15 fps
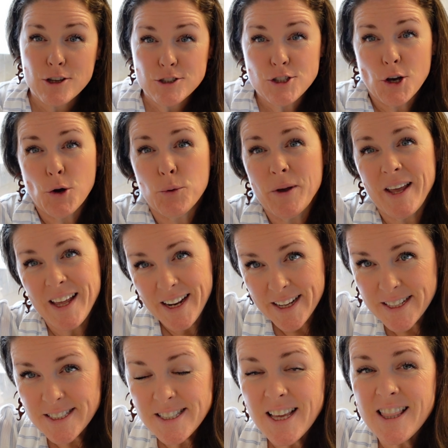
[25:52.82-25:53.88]
So it
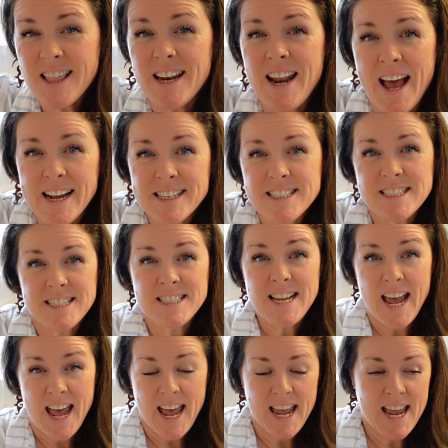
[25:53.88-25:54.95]
is the next
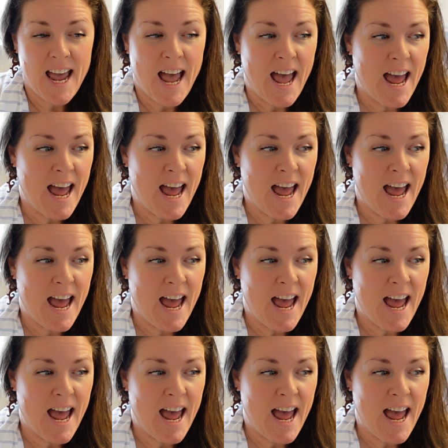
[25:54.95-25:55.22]
day,